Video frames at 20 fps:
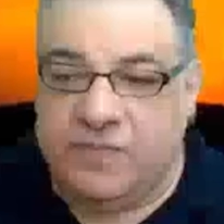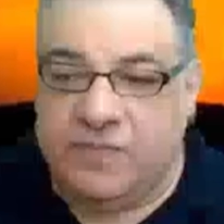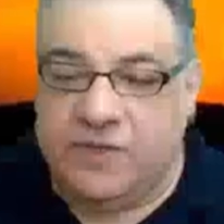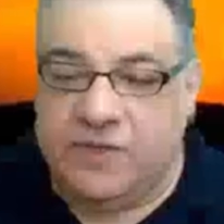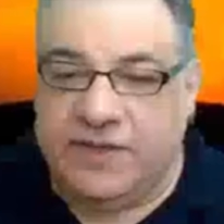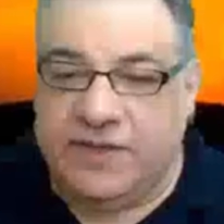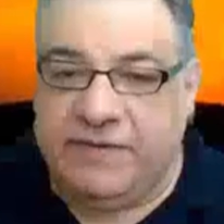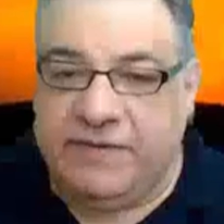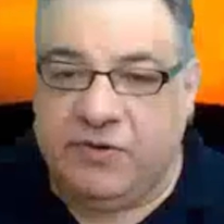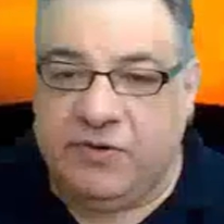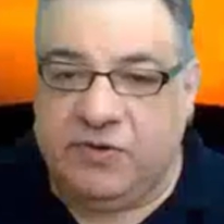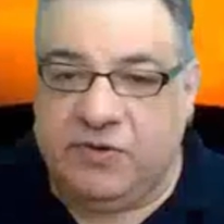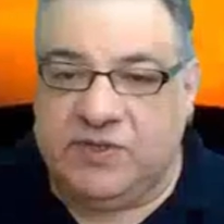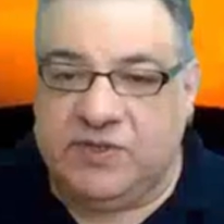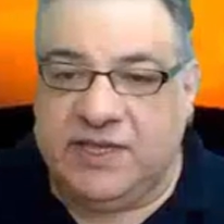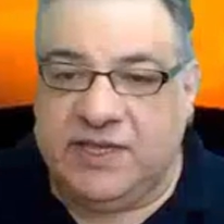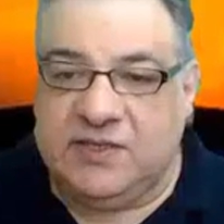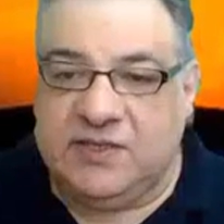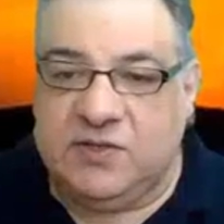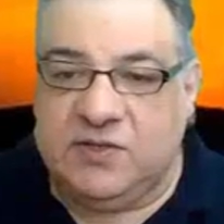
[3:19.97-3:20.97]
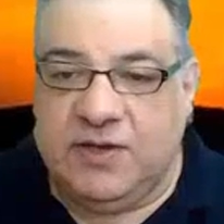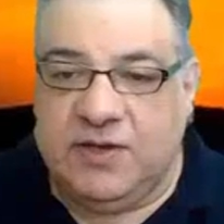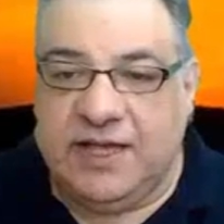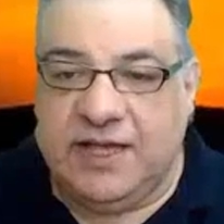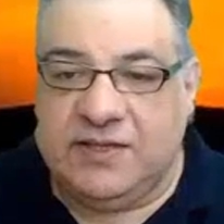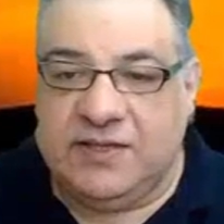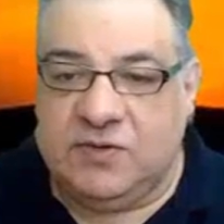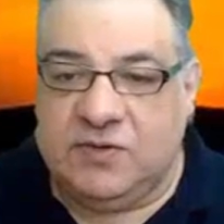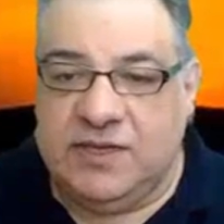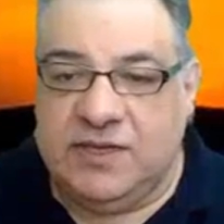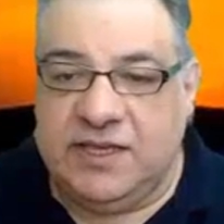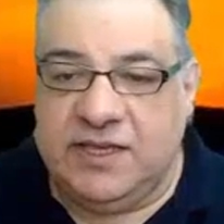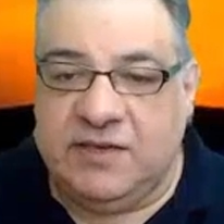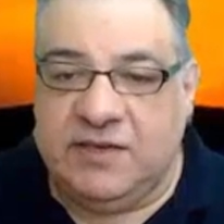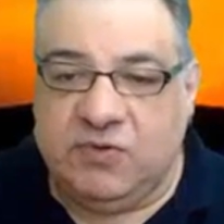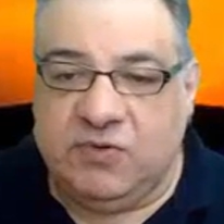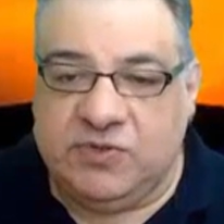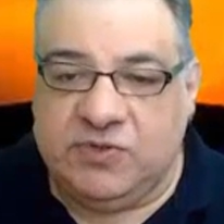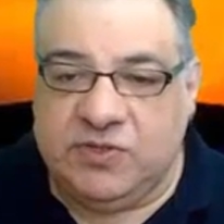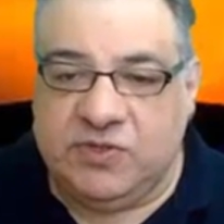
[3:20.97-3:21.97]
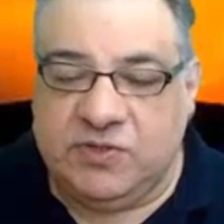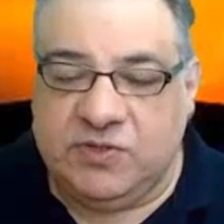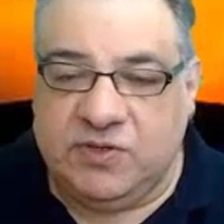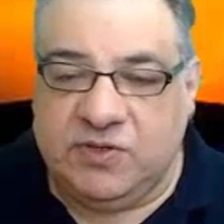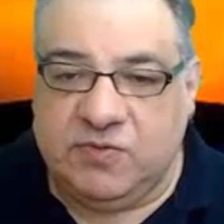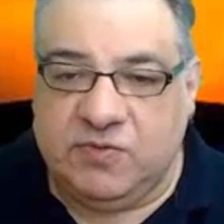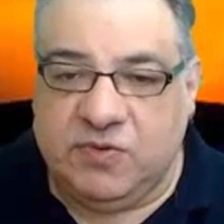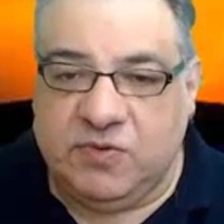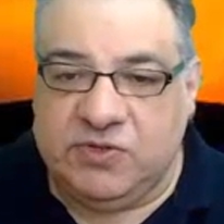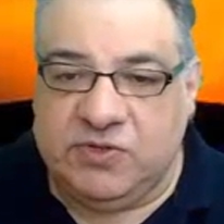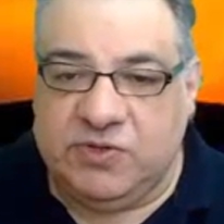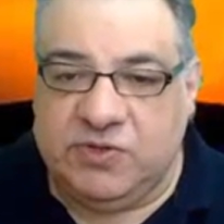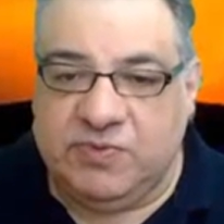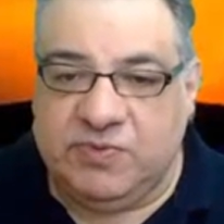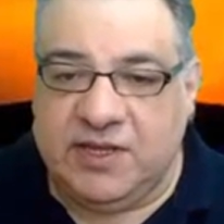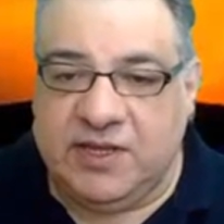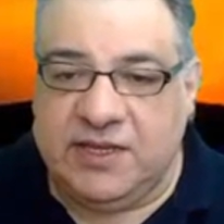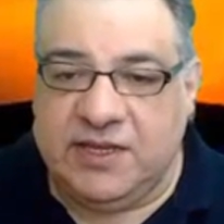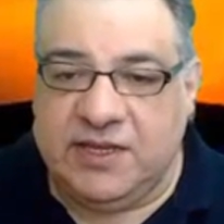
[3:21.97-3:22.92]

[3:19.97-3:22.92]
If you put your tactical hat on here, what would you what would you play?